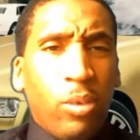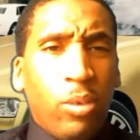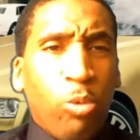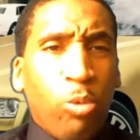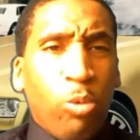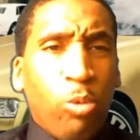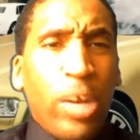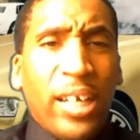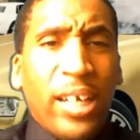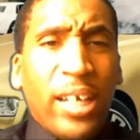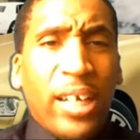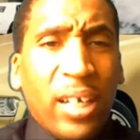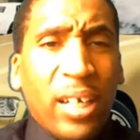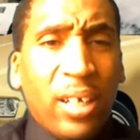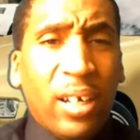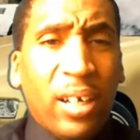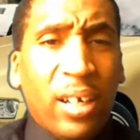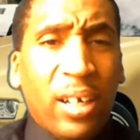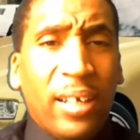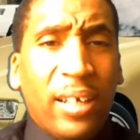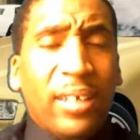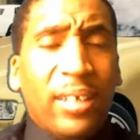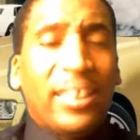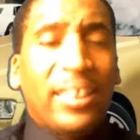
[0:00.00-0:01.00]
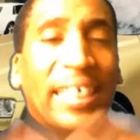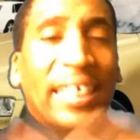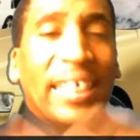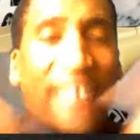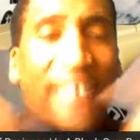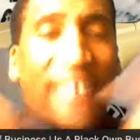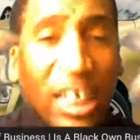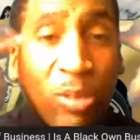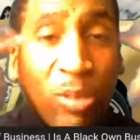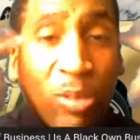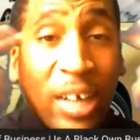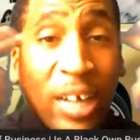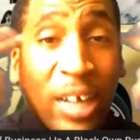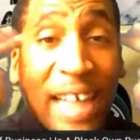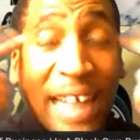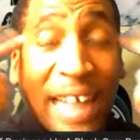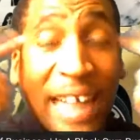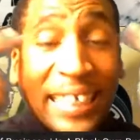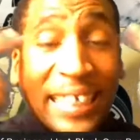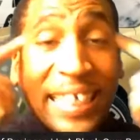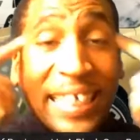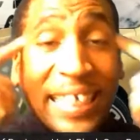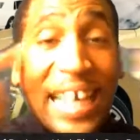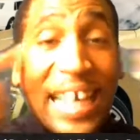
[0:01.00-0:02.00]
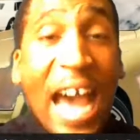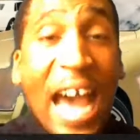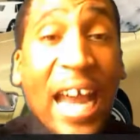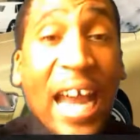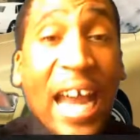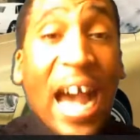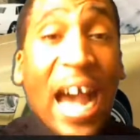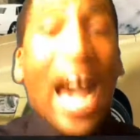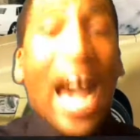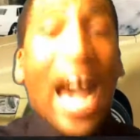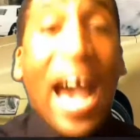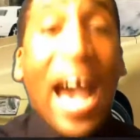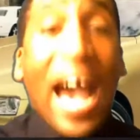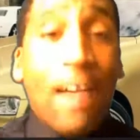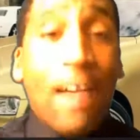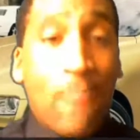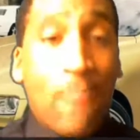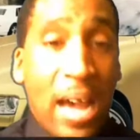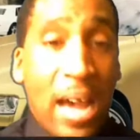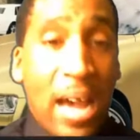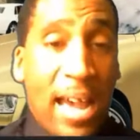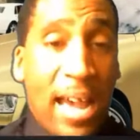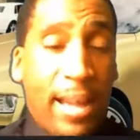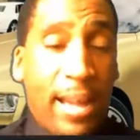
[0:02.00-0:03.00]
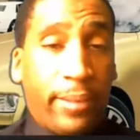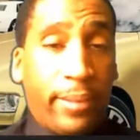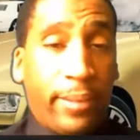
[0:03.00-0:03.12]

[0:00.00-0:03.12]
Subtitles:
We good. See, this is what got to get out of our mind.